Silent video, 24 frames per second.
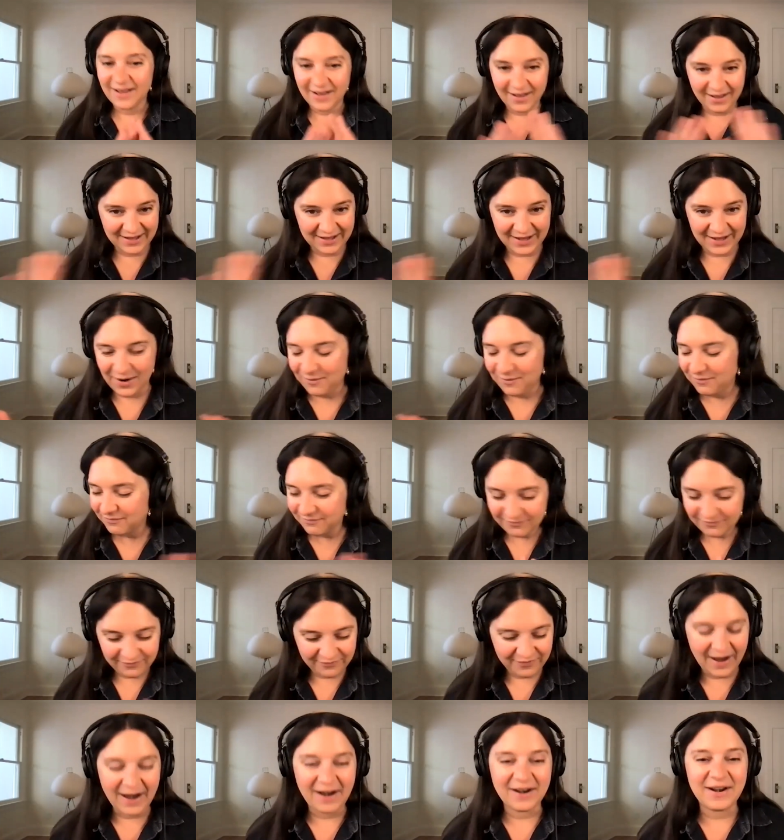You know,
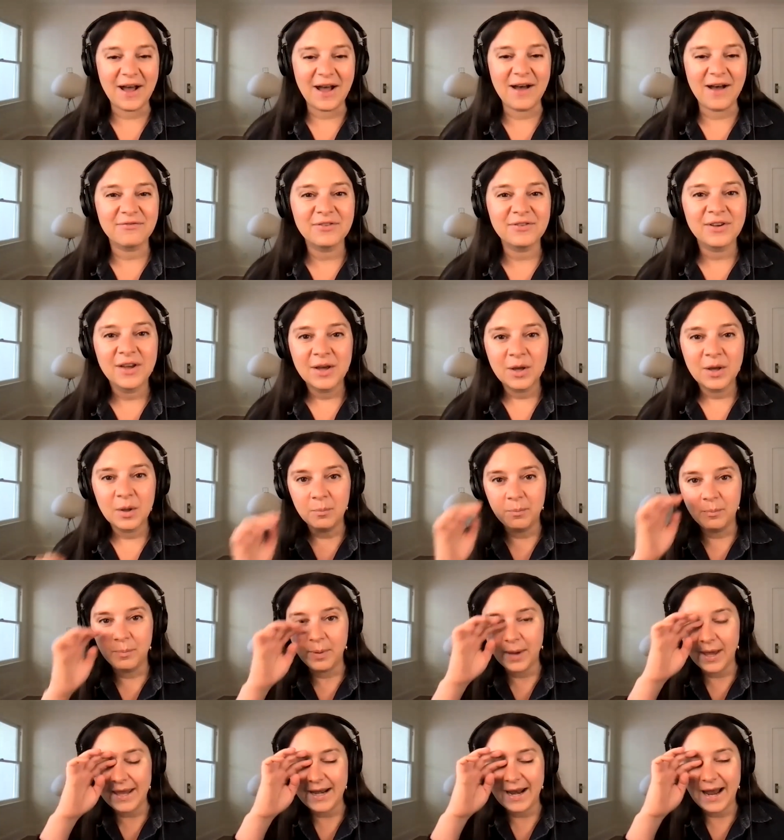fair enough.
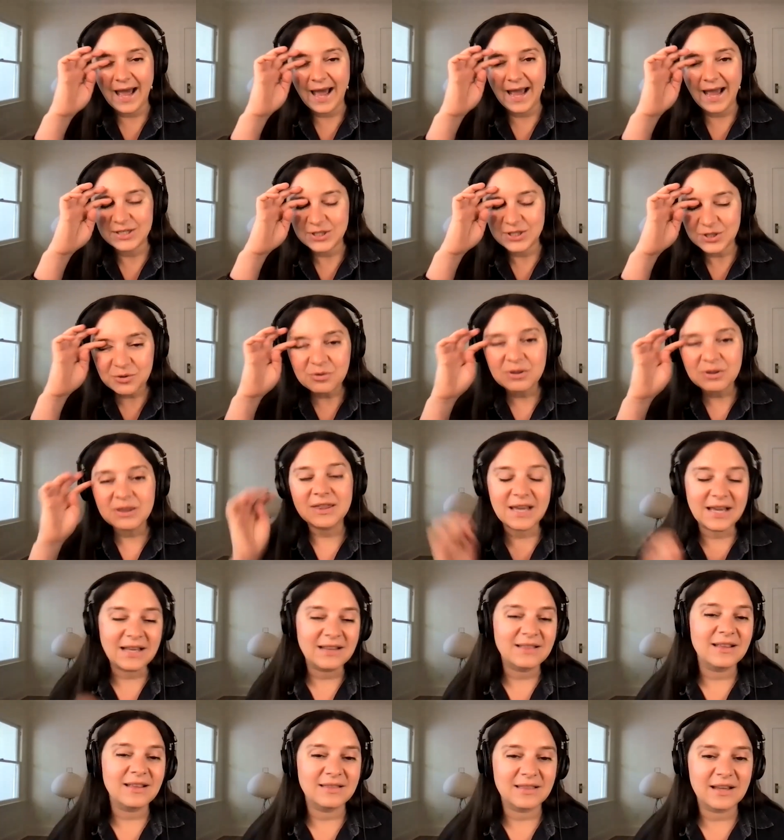But I do
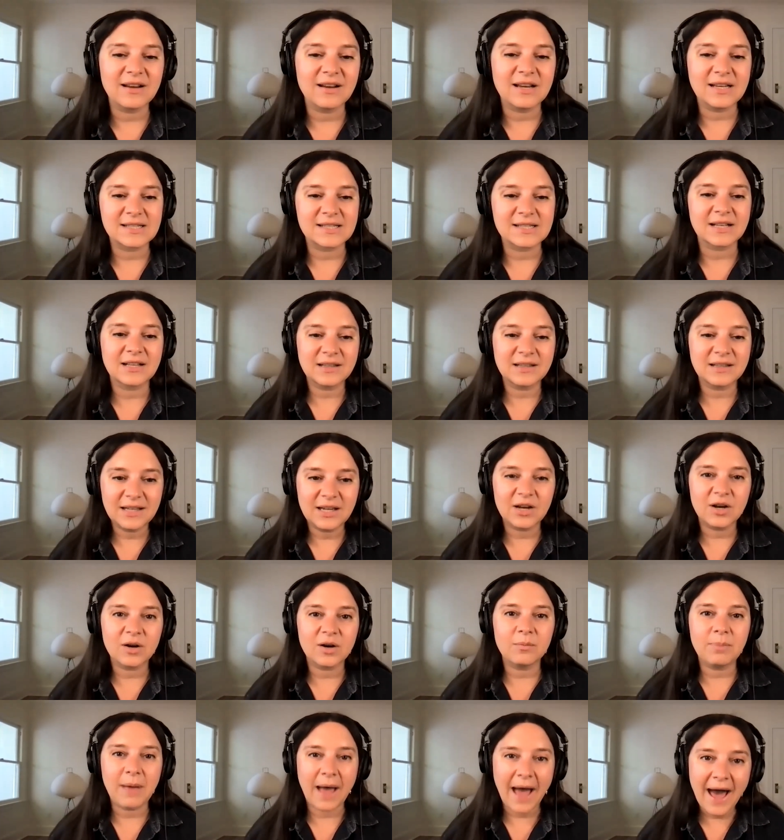think that there is a
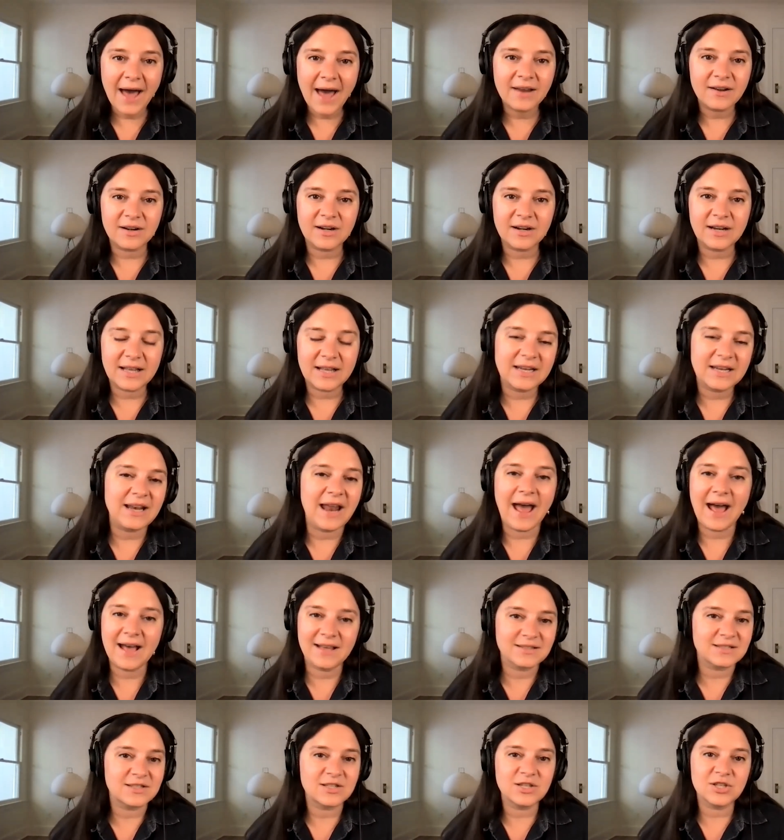clear pattern and it
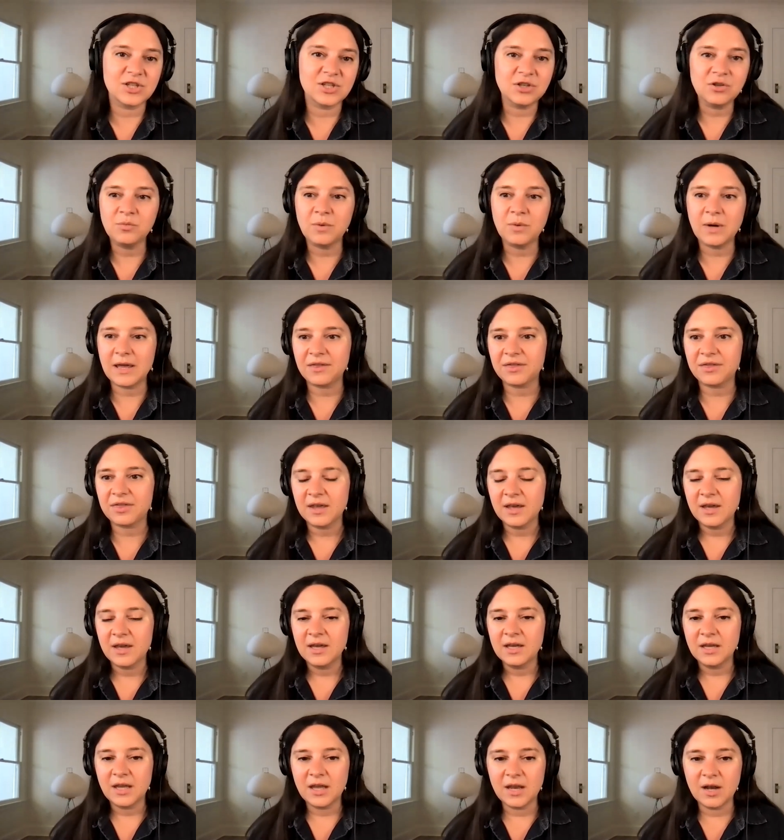has to do with,
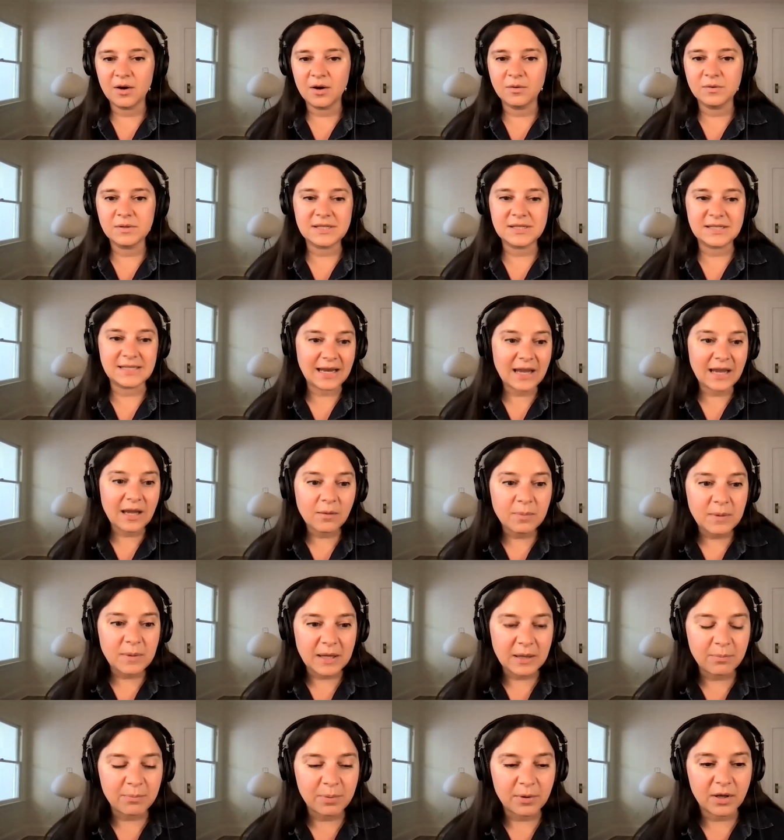you know, seeing
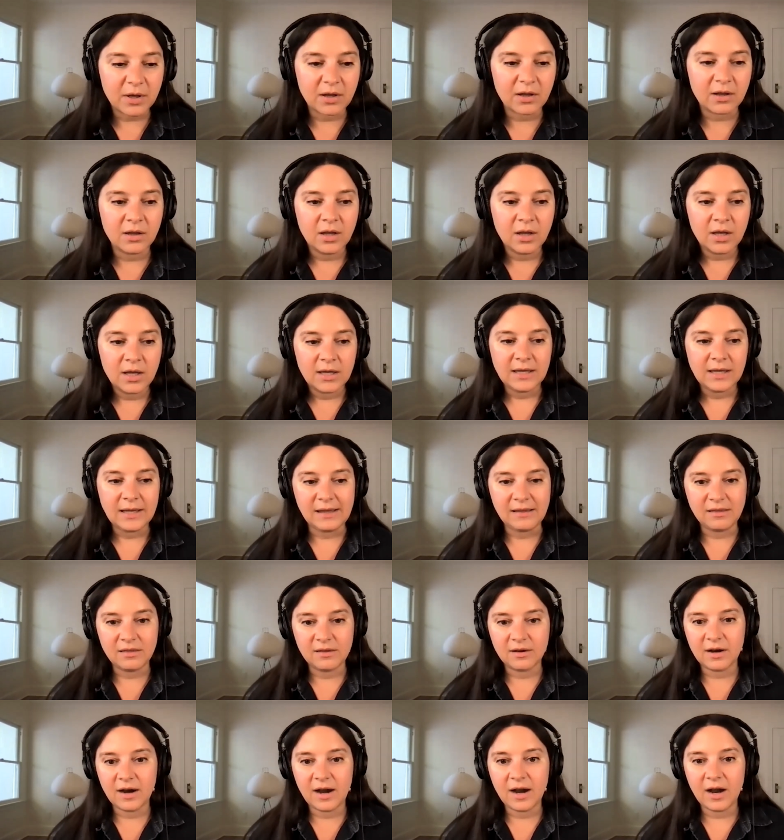people
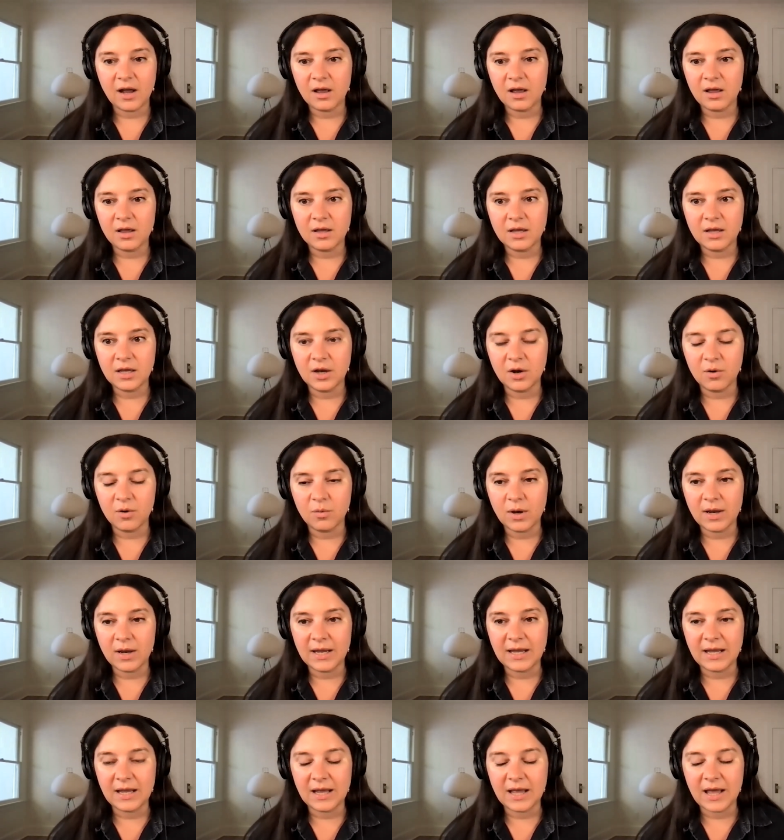either, you
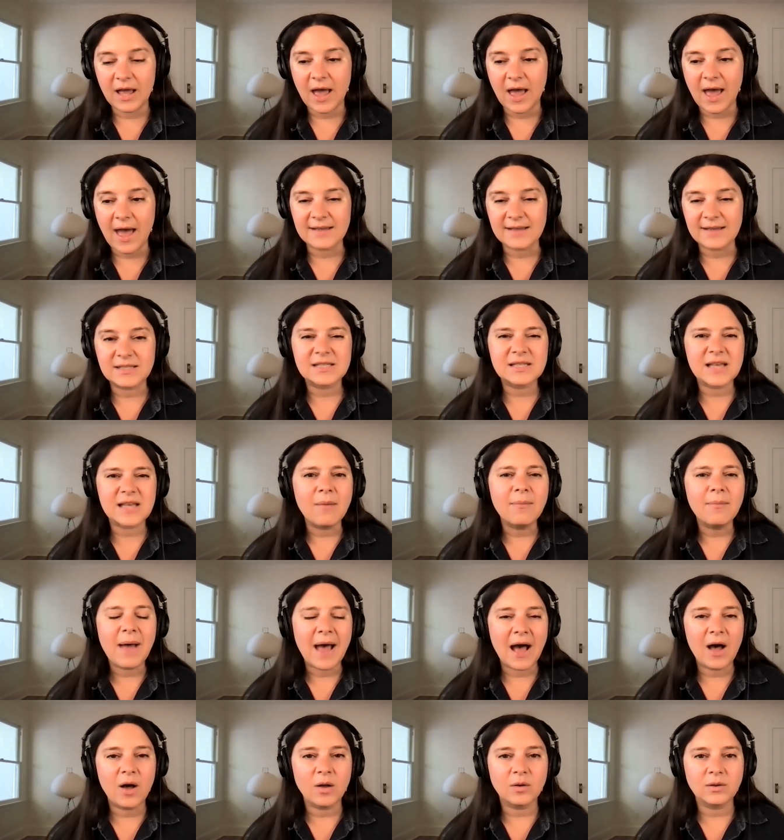know, as
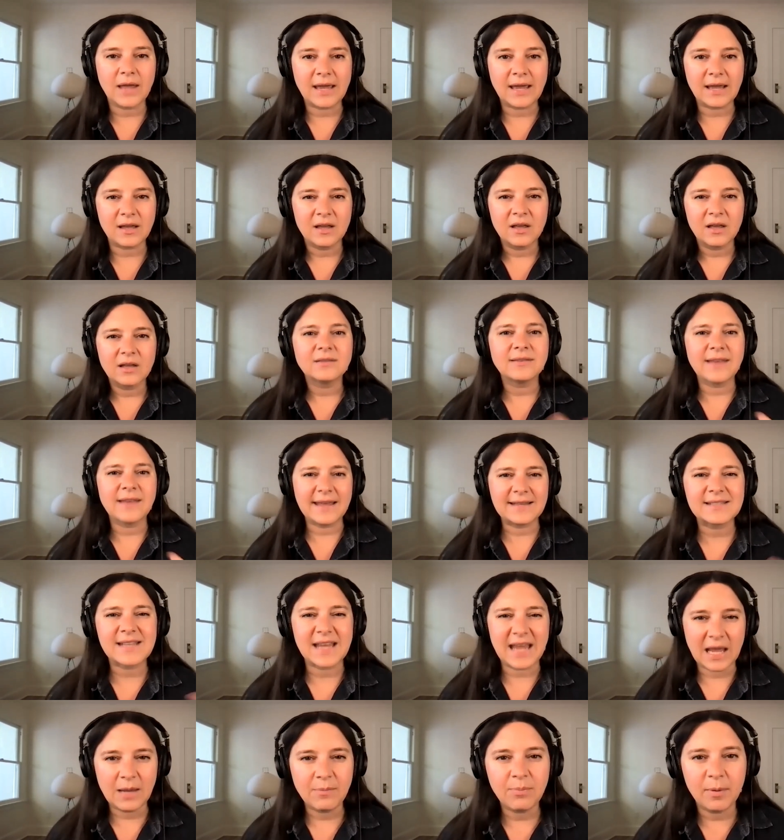somehow like
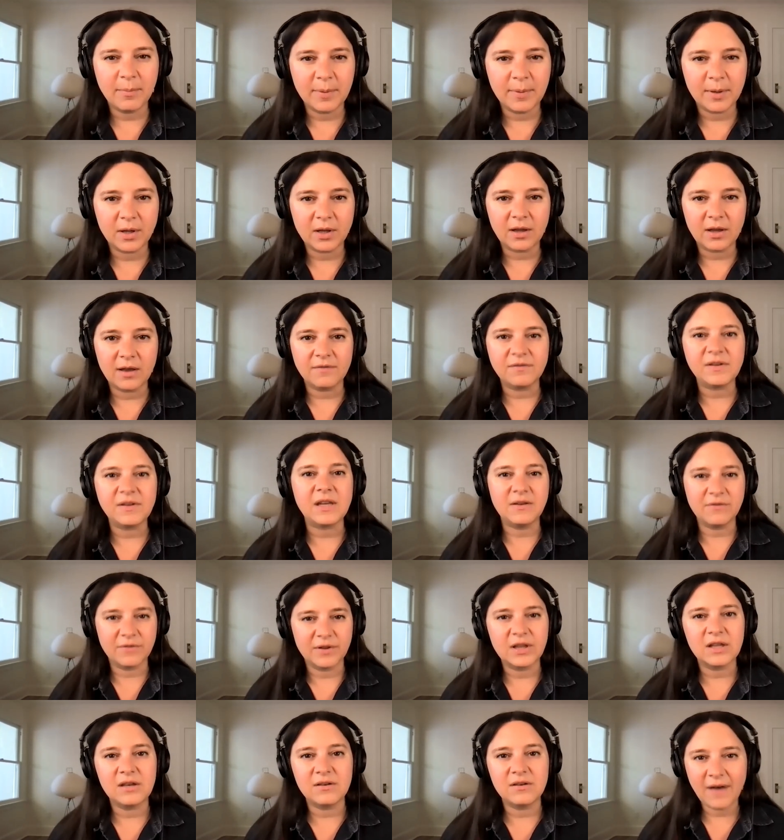less capable of
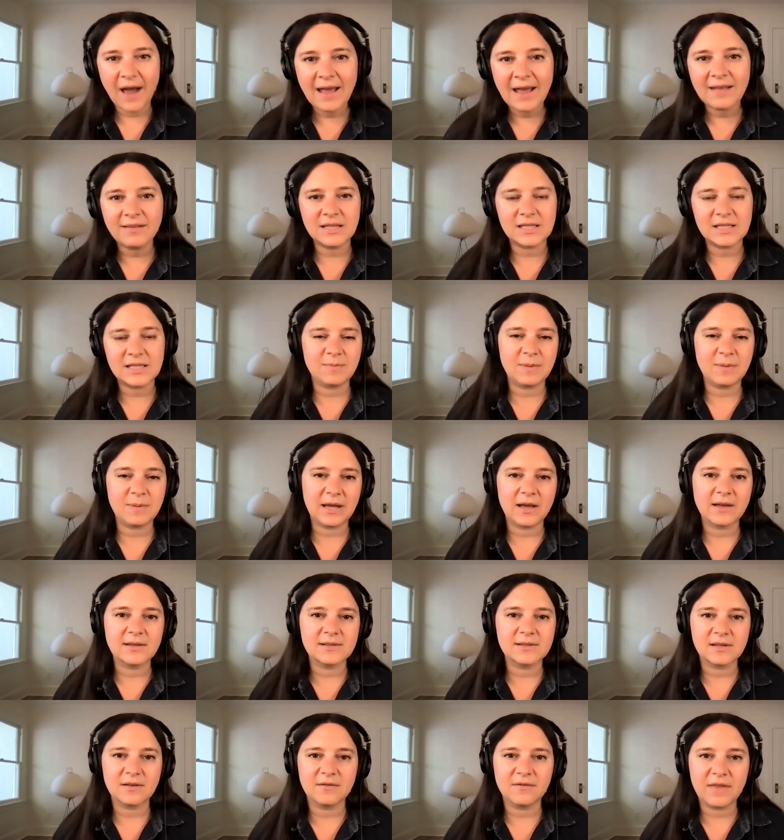evil and violence
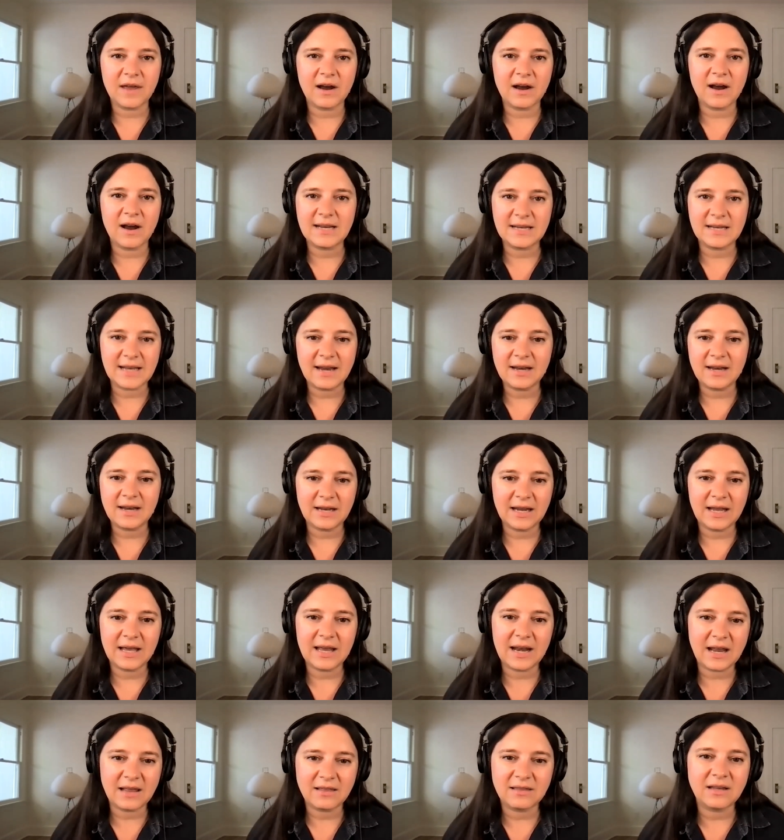because of their identity.
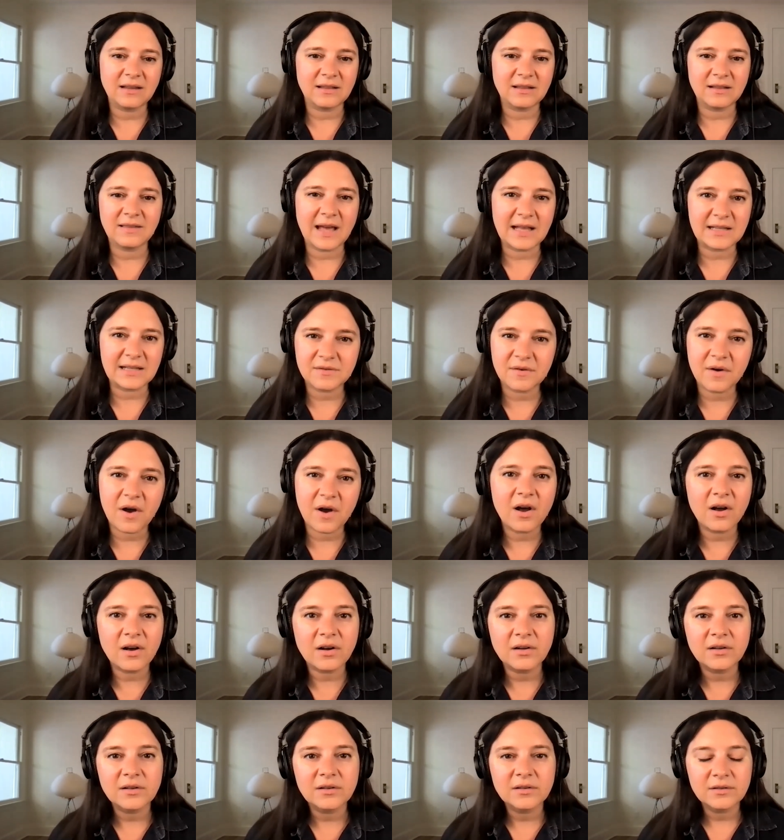And I think that that's
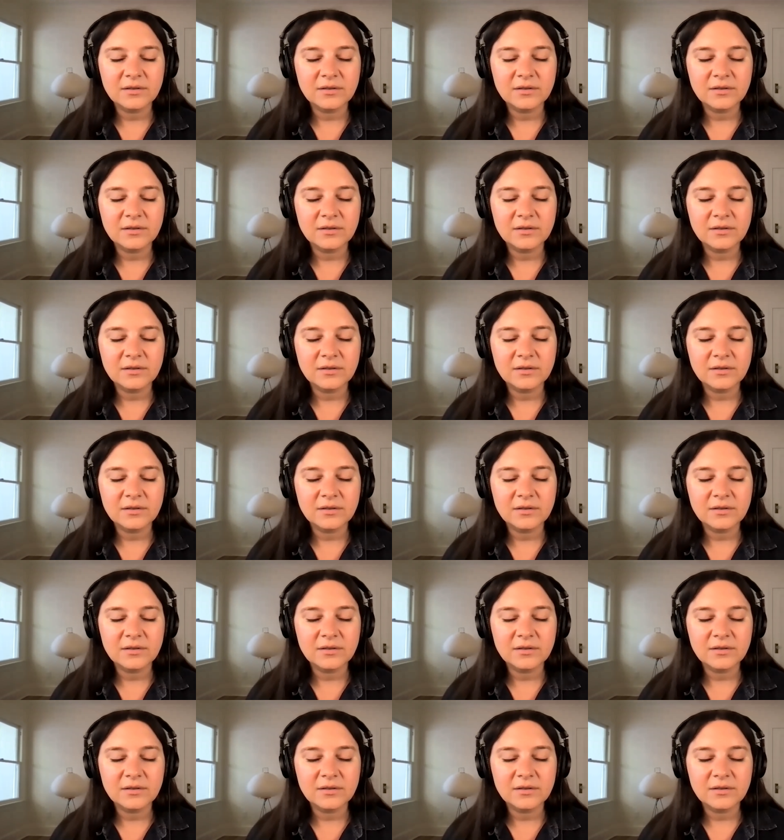wrong.